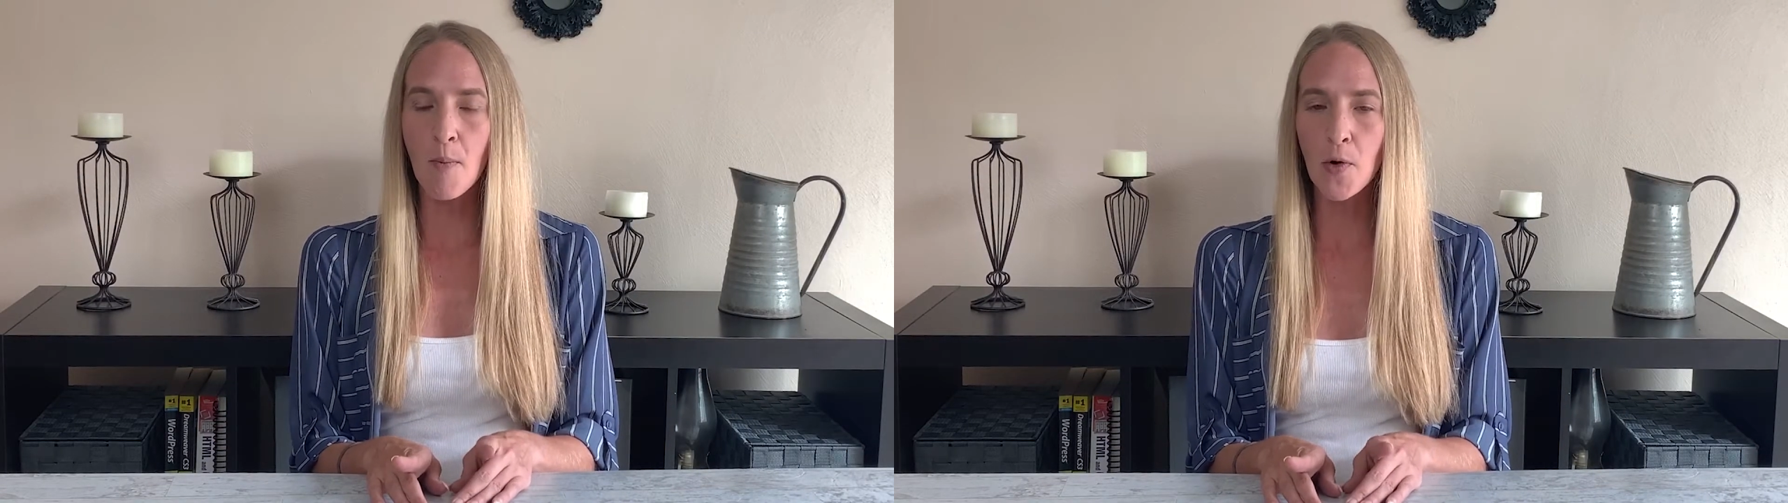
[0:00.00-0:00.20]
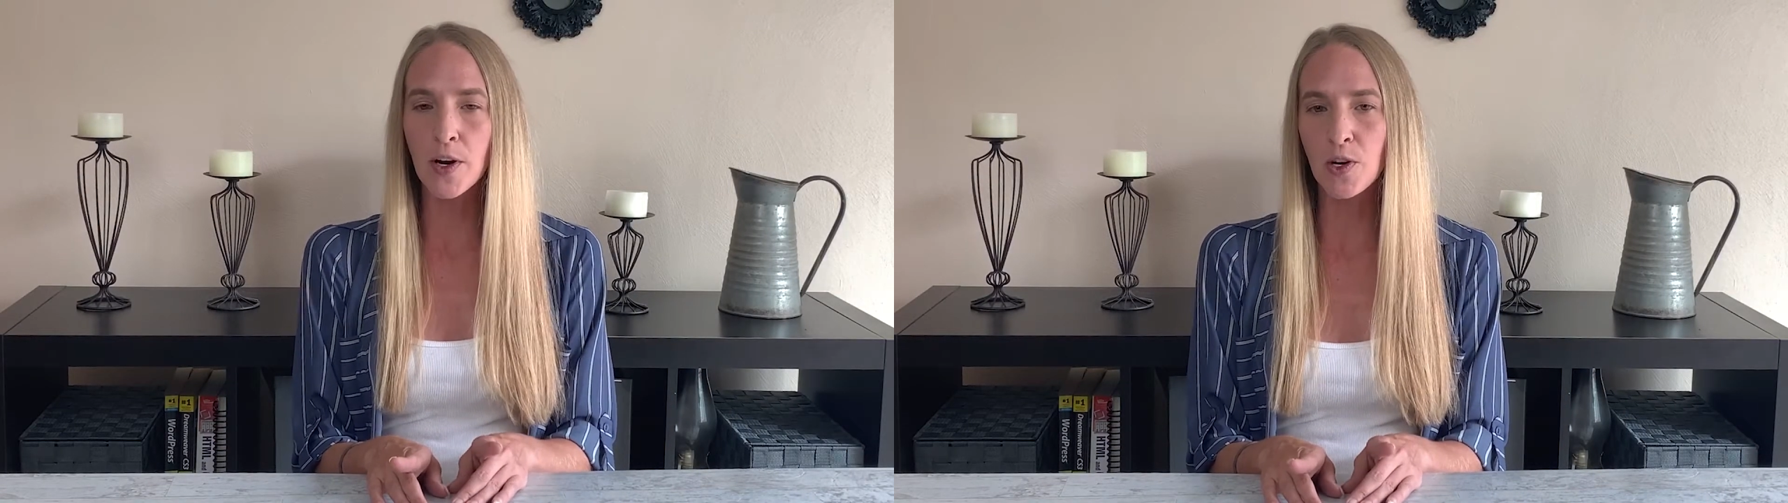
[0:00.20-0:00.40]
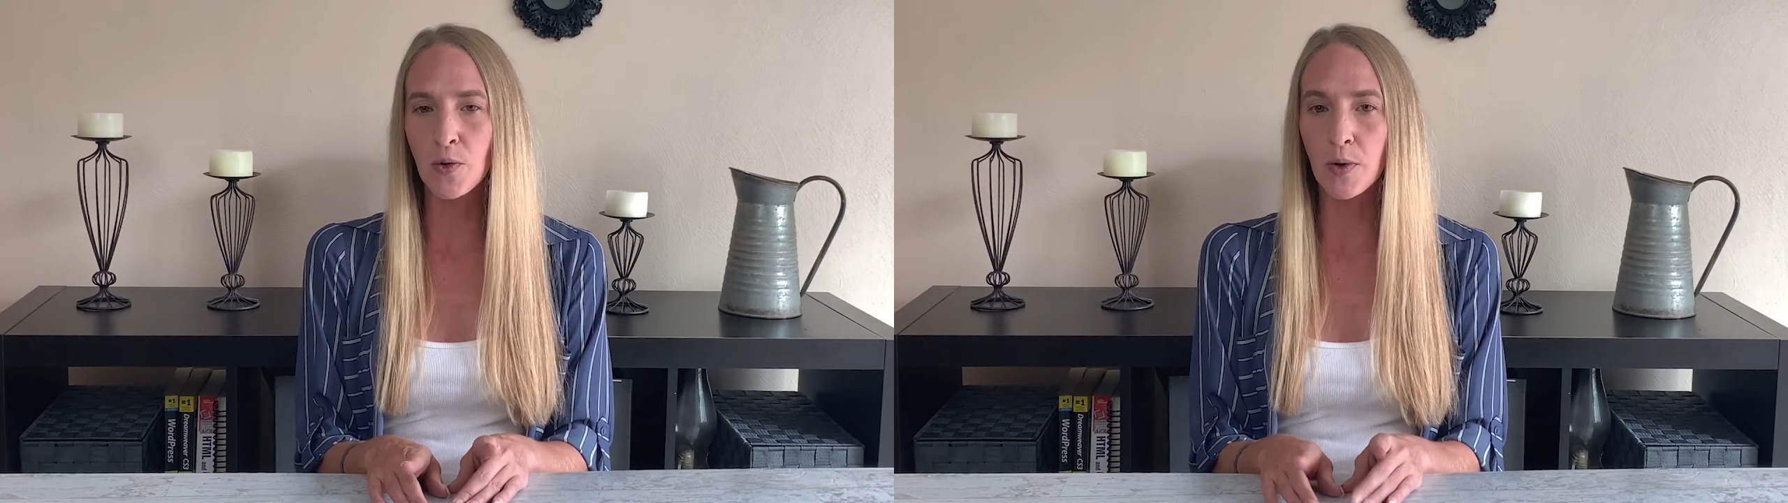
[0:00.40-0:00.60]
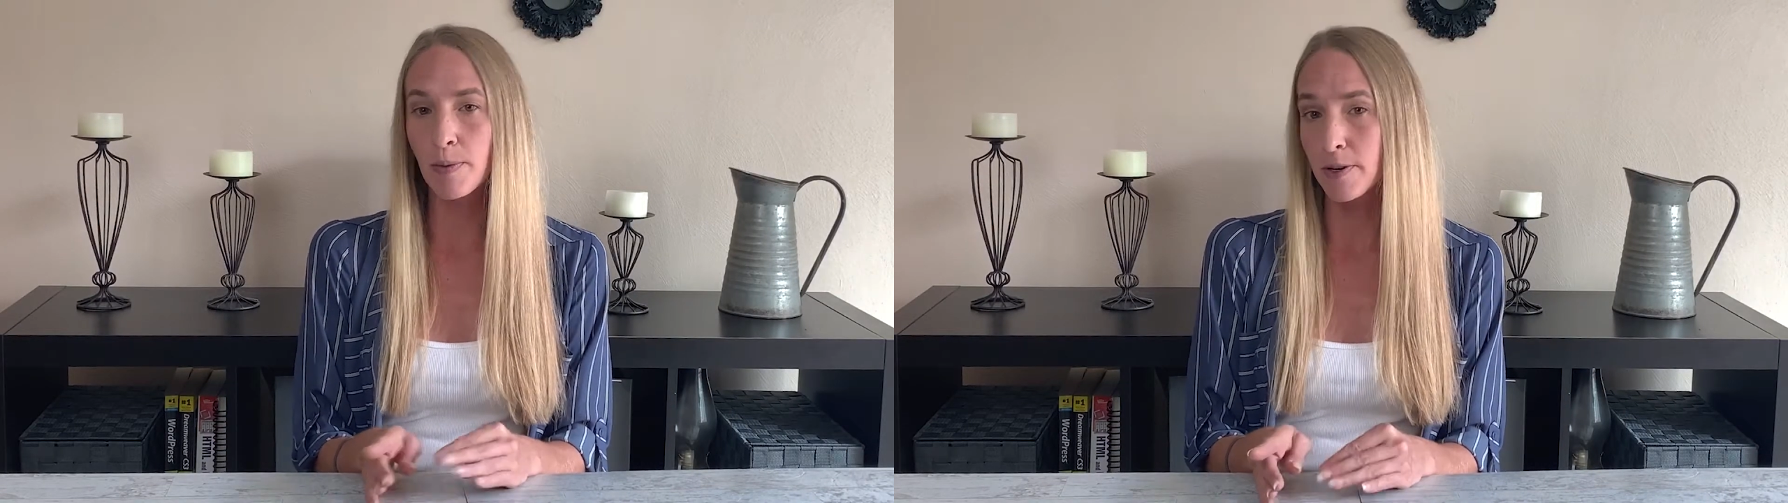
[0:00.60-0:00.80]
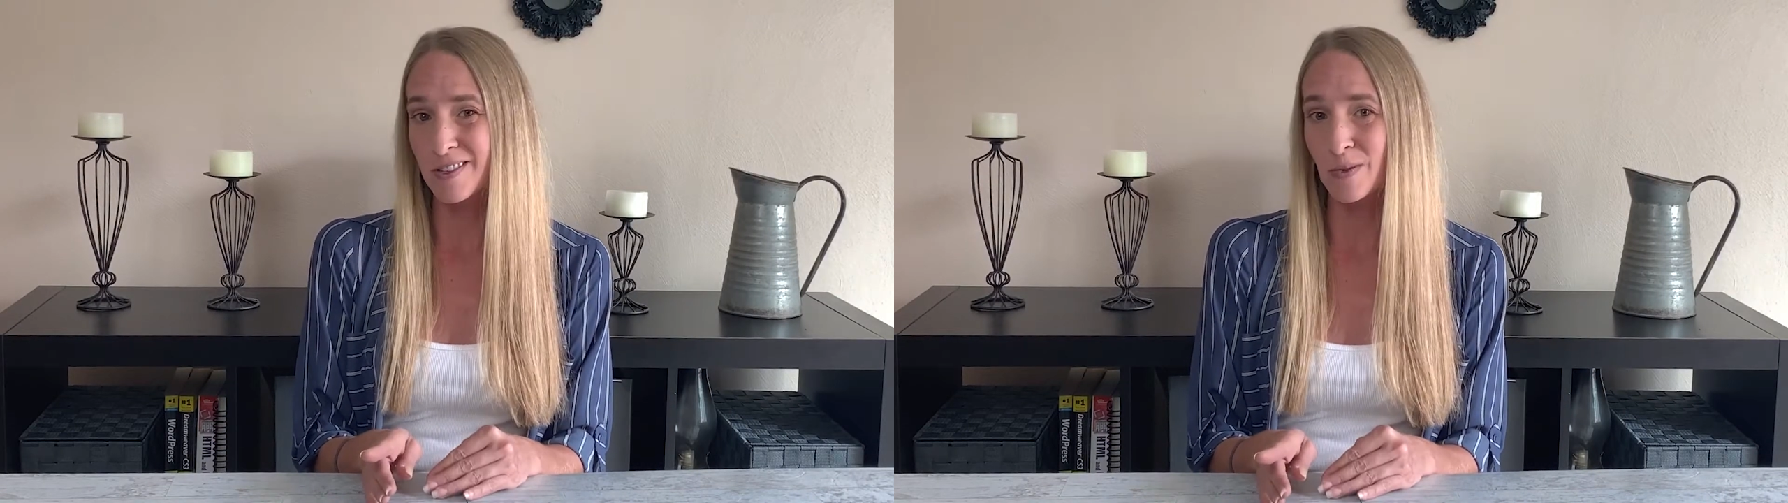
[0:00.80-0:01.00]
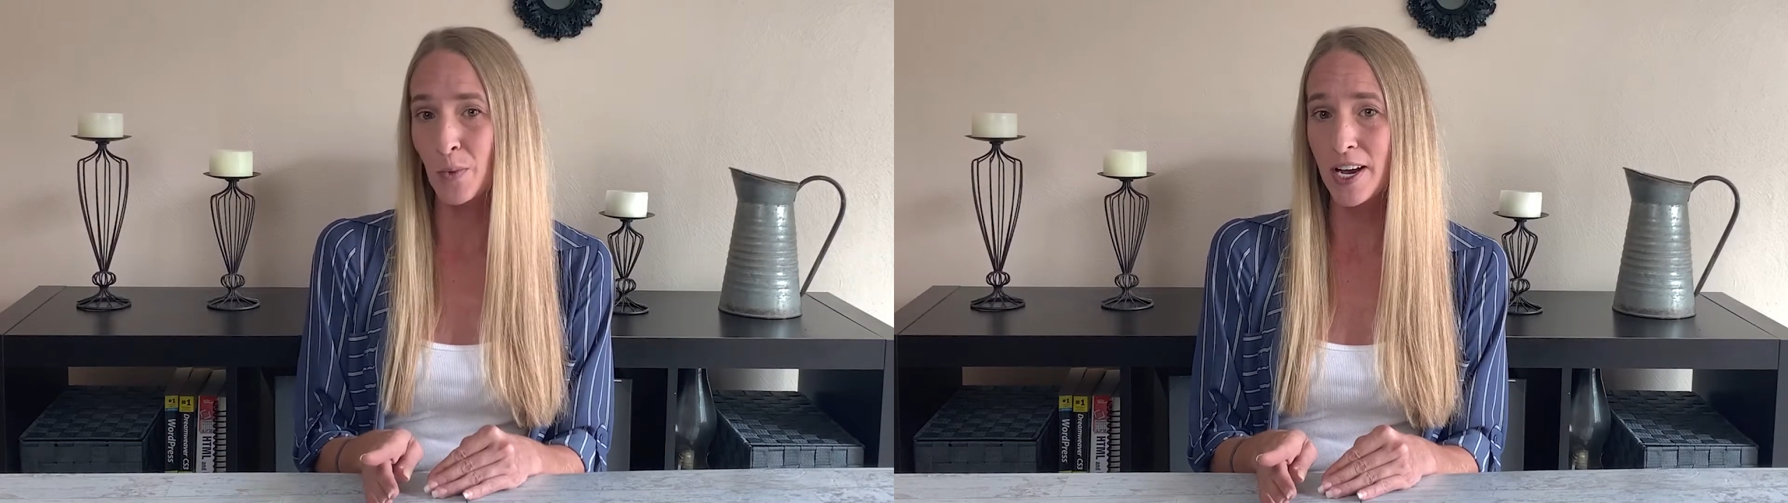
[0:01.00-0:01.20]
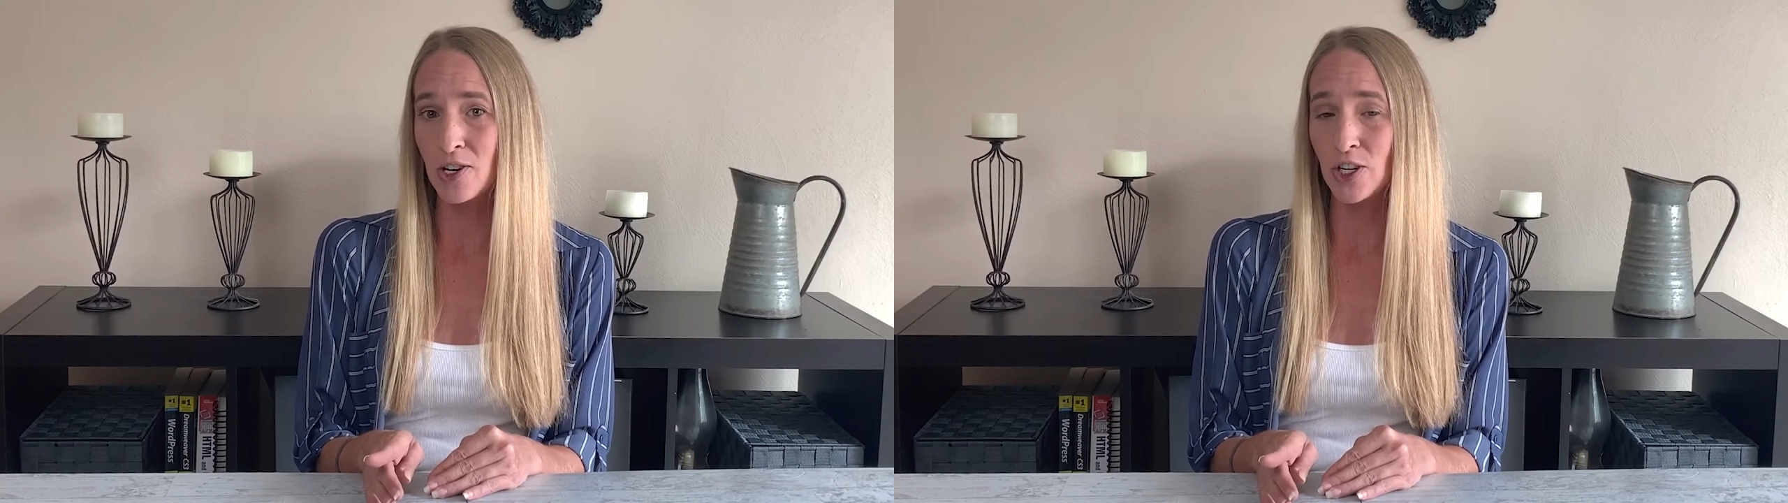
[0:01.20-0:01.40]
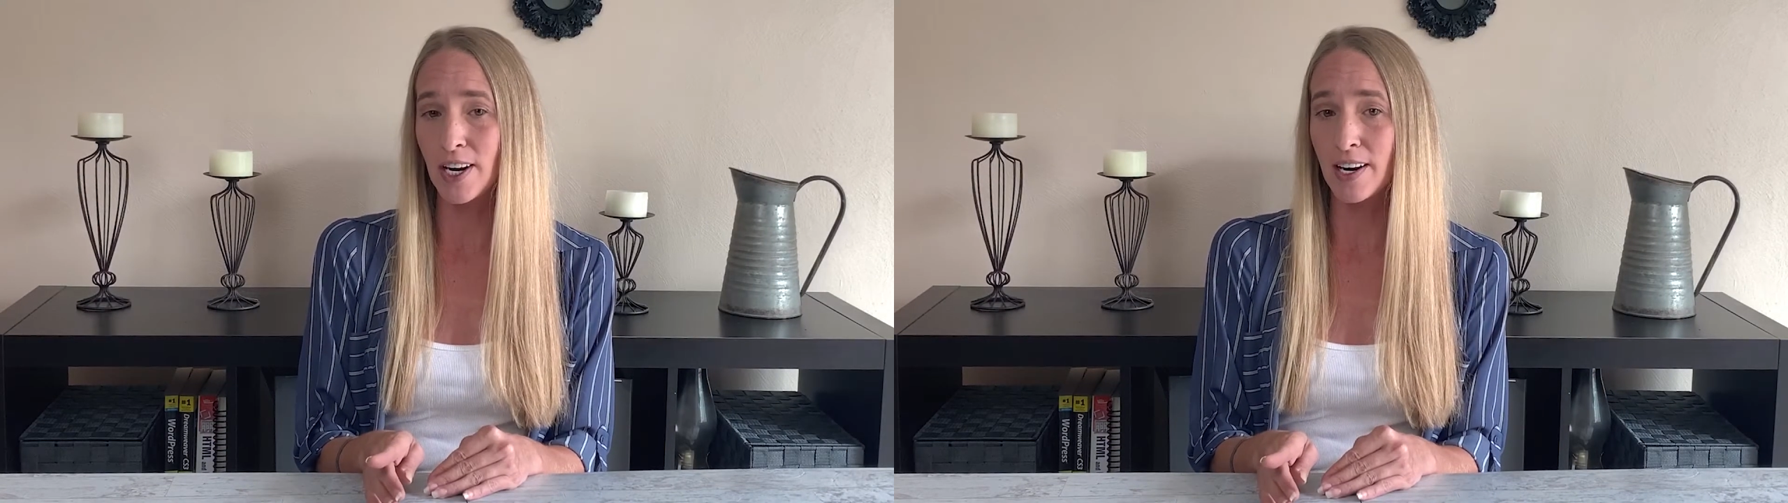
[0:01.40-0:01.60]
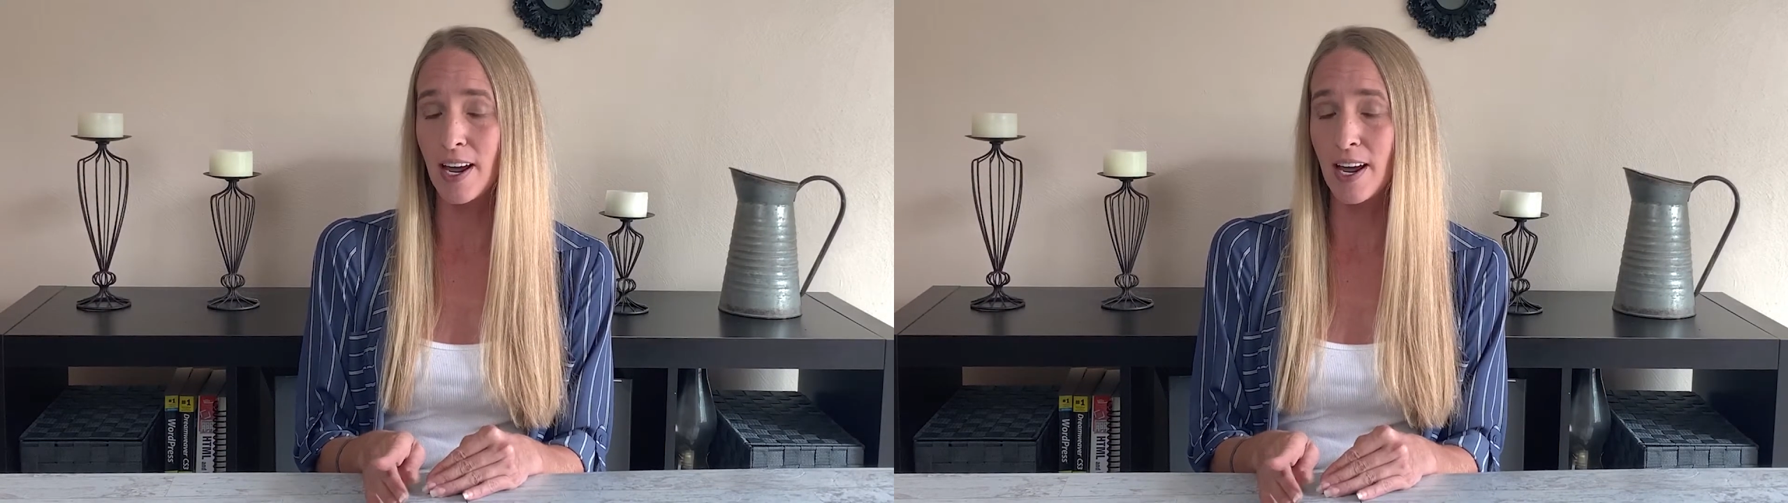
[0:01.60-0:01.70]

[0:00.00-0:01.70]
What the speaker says: more to do with persuasion